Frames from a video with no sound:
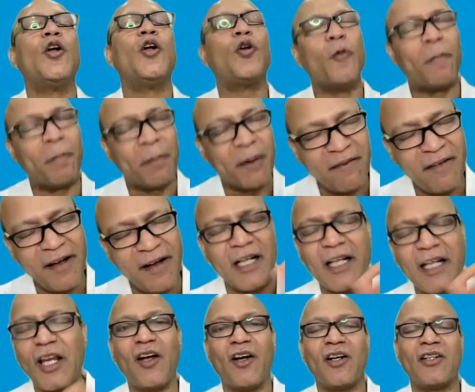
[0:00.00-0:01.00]
To
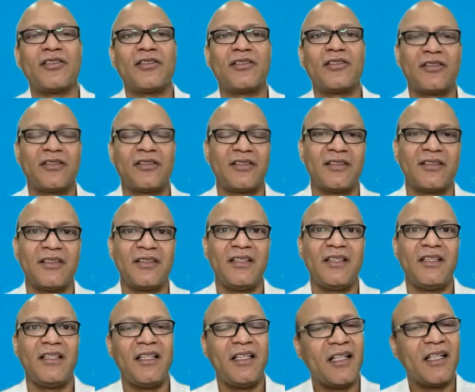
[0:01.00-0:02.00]
prevent chaos,
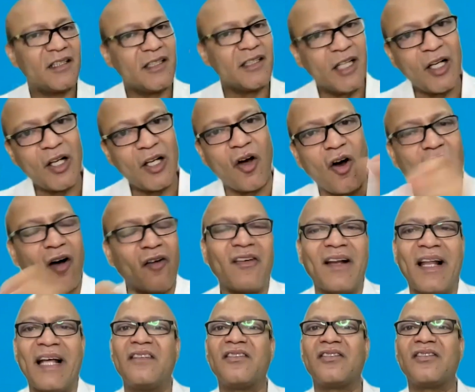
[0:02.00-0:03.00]
the law of
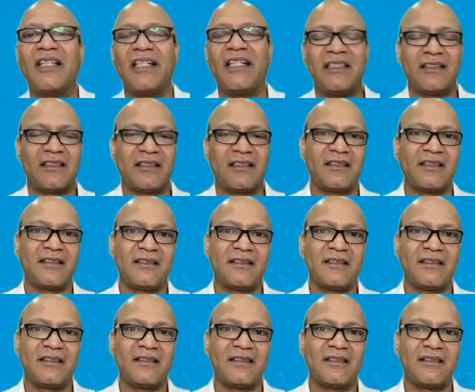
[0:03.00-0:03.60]
life says,